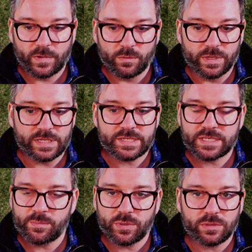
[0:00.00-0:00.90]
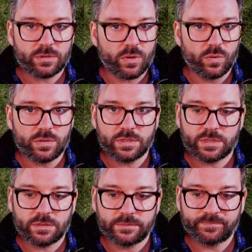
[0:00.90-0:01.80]
Really simple, cool
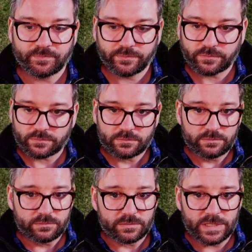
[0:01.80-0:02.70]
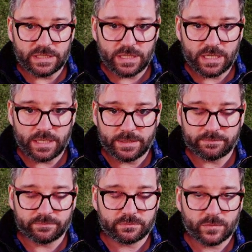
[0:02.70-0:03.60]
little
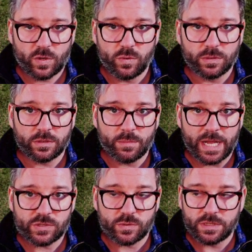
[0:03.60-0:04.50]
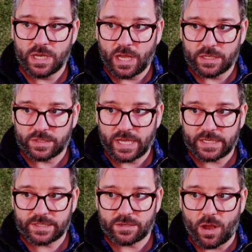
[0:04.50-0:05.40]
module. So
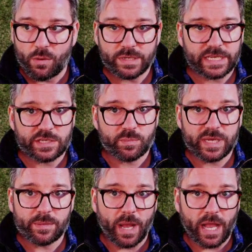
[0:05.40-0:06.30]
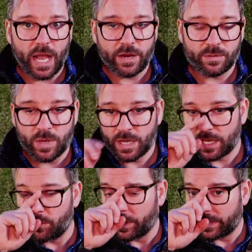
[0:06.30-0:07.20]
that's Always HP by Iron Monk.
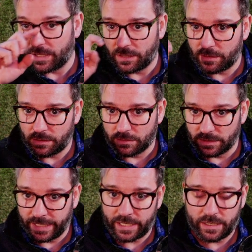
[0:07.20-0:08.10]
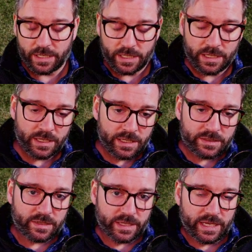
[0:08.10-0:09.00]
I'll put the link
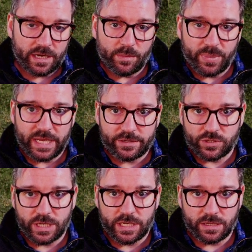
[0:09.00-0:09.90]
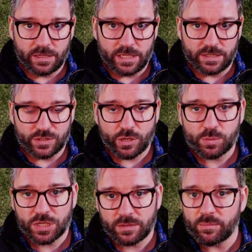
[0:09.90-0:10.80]
to the GitHub page in the
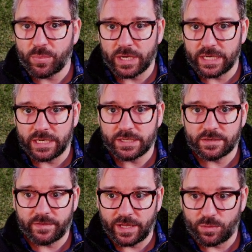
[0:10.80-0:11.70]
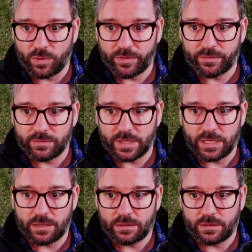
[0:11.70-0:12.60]
description, but it is available through
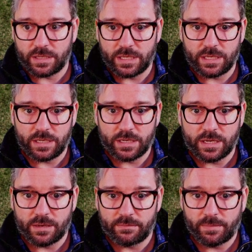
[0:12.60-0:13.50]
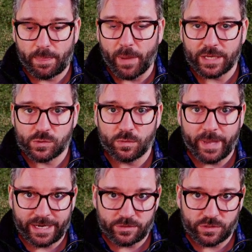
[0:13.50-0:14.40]
the module
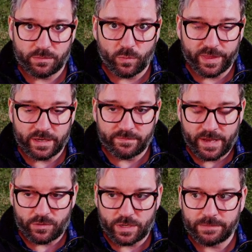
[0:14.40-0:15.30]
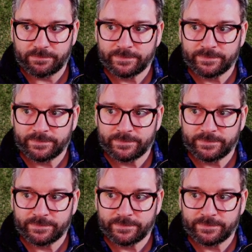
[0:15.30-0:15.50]
manager within Foundry.